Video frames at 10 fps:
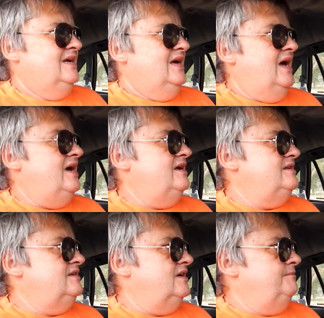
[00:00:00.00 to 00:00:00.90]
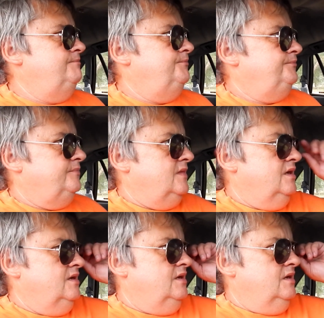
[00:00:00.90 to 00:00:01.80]
And
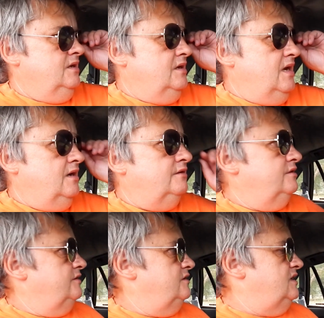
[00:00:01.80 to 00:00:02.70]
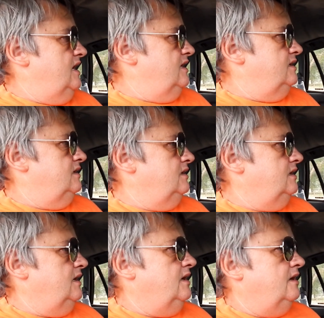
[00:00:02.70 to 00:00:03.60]
now, today,
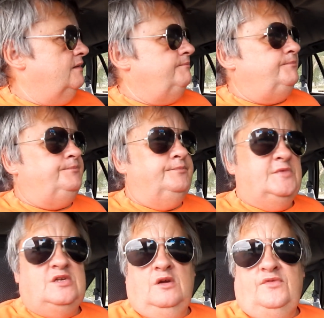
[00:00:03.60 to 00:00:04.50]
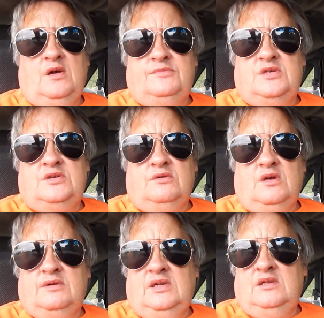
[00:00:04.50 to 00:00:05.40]
so far, I just thought
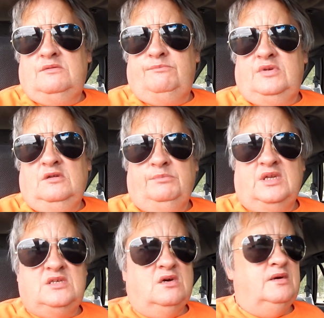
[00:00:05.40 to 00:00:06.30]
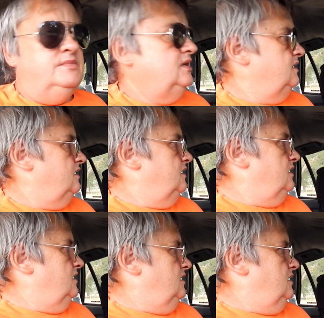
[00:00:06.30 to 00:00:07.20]
I'd kill a bit of time.
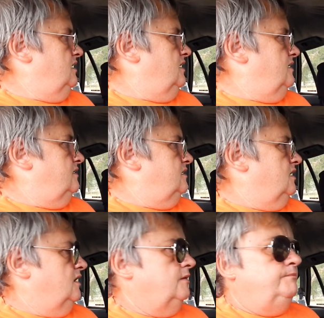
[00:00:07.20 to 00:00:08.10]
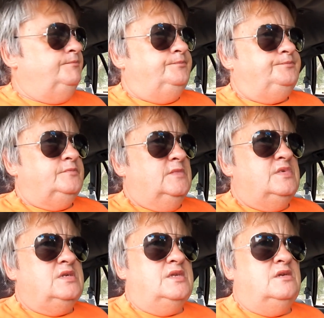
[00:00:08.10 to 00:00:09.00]
And
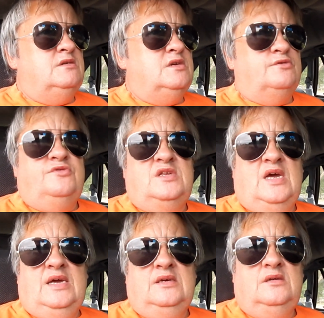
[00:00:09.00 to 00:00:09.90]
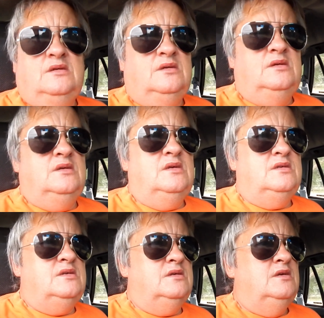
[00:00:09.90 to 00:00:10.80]
such a sultry day.
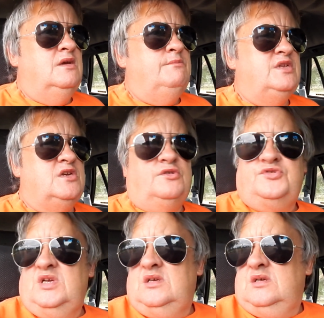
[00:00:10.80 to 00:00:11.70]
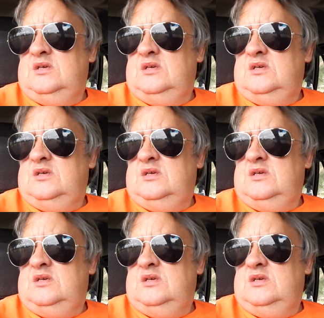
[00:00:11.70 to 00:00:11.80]
It's sultry.